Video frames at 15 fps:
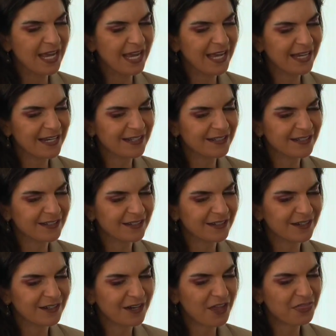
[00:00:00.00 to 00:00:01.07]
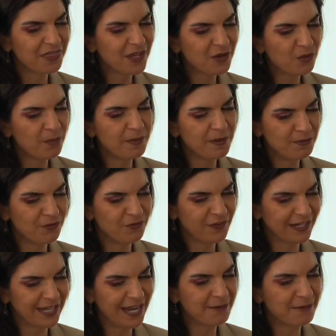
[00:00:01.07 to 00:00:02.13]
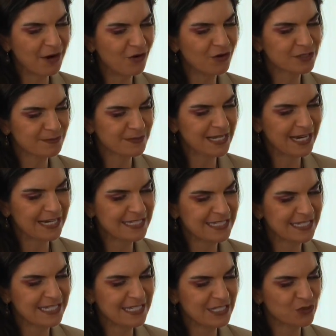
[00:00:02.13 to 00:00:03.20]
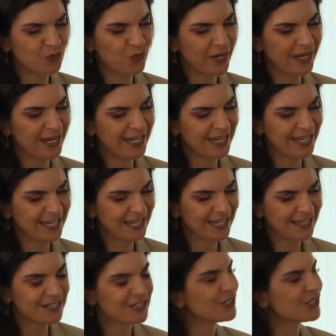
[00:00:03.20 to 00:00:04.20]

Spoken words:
And I think what people forget about hospitality is we're here